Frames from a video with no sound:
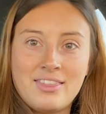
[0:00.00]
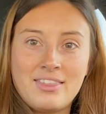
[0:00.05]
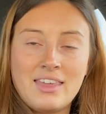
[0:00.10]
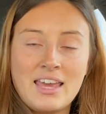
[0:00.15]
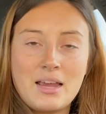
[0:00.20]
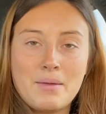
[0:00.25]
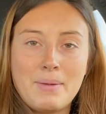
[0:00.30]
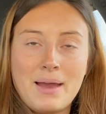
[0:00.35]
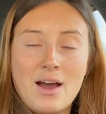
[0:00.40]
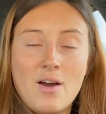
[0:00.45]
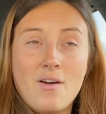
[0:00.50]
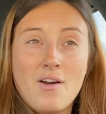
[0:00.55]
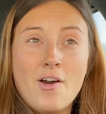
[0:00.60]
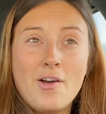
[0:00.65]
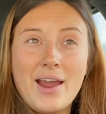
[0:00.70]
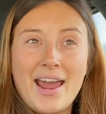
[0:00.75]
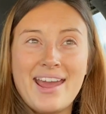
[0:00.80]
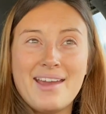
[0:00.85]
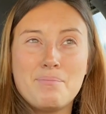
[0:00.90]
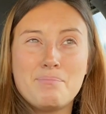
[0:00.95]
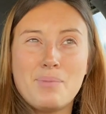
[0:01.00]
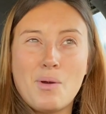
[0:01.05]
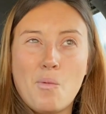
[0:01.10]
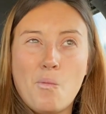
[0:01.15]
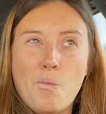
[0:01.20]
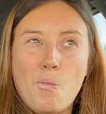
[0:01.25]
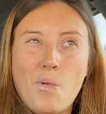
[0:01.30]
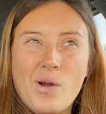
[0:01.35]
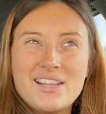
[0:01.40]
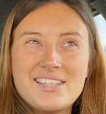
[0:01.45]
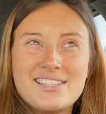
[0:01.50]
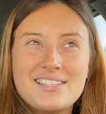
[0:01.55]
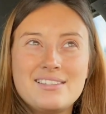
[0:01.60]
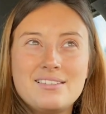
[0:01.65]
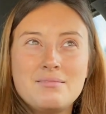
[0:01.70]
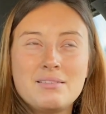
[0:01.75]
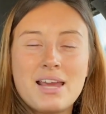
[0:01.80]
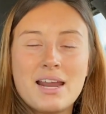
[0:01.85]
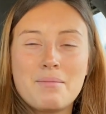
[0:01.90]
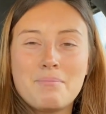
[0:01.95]
think about, okay, but what's
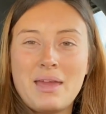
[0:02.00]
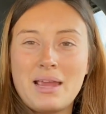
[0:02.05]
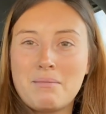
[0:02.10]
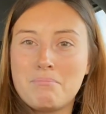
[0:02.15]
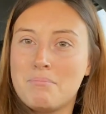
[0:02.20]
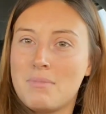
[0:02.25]
going to make